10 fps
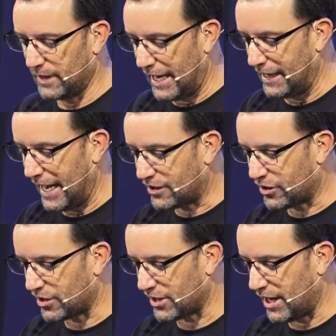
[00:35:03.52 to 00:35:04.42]
and
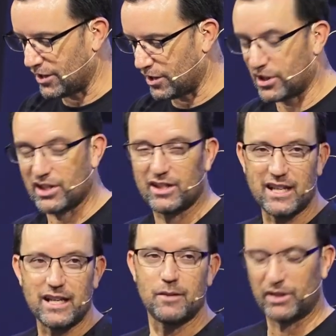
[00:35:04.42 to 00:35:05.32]
exercise are
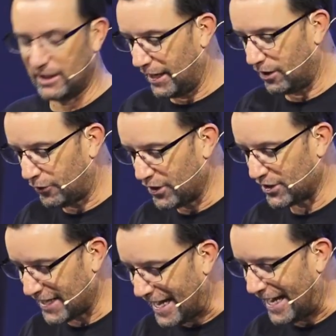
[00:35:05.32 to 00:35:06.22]
steeped in healthist
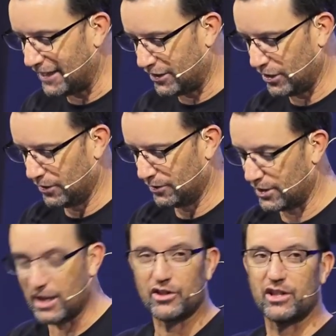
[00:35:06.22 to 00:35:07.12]
attitudes.
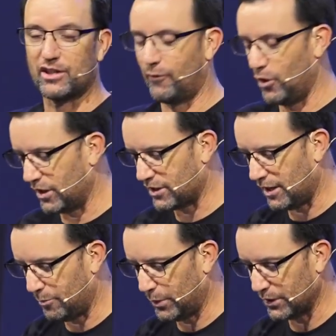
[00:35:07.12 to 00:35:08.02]
Here's just a few
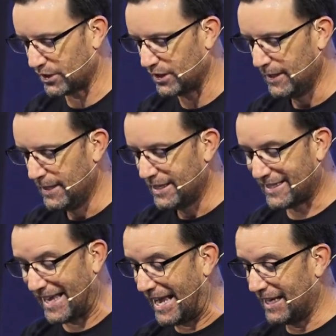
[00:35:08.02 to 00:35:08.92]
examples
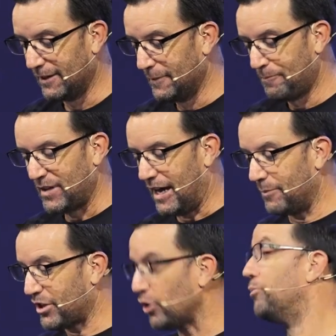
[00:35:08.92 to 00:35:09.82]
saying, I'm
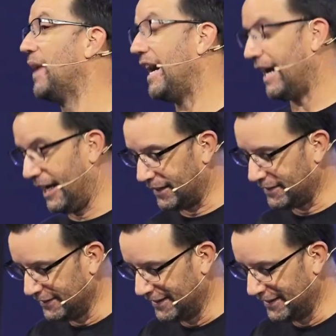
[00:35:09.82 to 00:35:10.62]
so bad